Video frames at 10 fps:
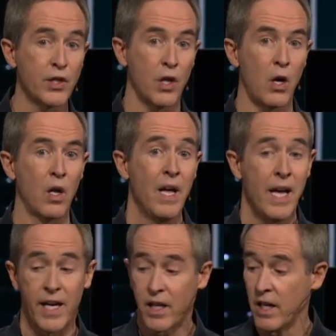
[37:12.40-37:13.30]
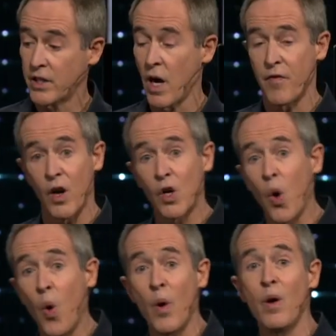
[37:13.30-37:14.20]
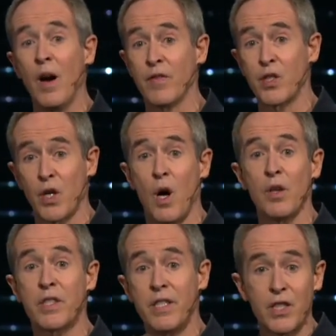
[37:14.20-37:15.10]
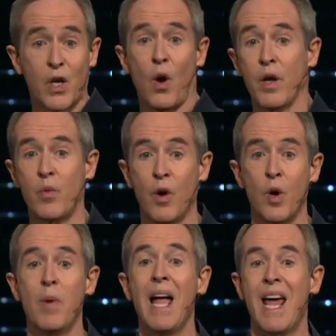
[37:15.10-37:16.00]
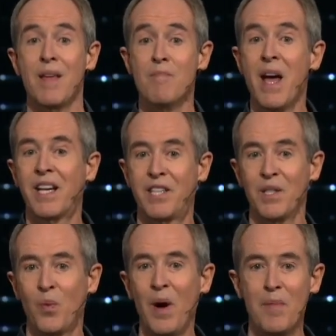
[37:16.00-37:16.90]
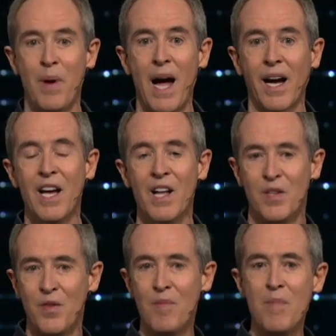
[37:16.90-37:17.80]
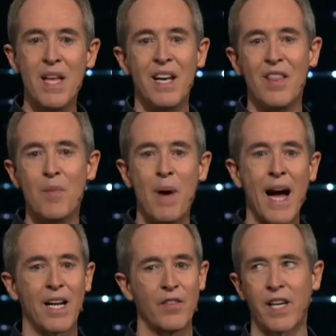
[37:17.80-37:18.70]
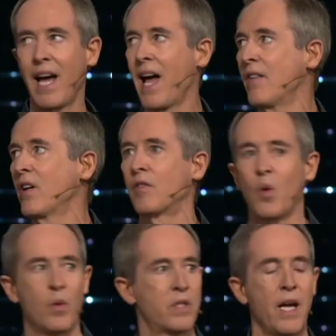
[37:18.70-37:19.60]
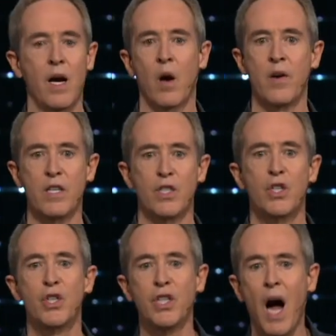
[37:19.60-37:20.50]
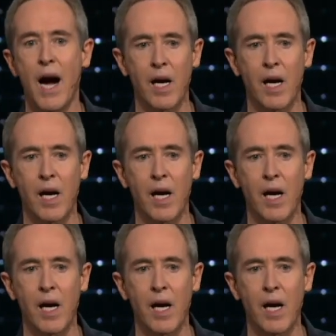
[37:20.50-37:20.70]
Saul, he cuts off a corner of Saul's discarded robe and he makes his way back to the men in the back of the cave. And of course, they are in shock.